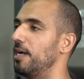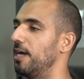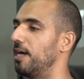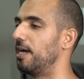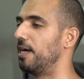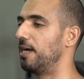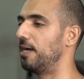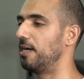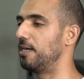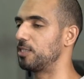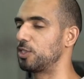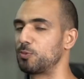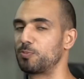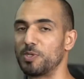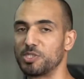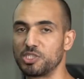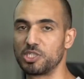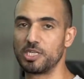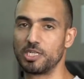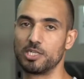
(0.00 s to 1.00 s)

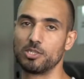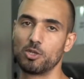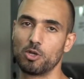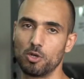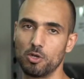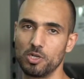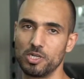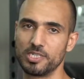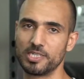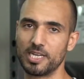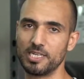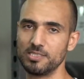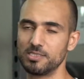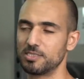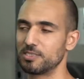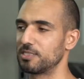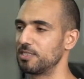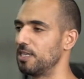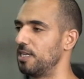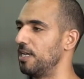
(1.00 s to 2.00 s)
especially in the early
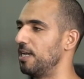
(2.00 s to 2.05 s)
days,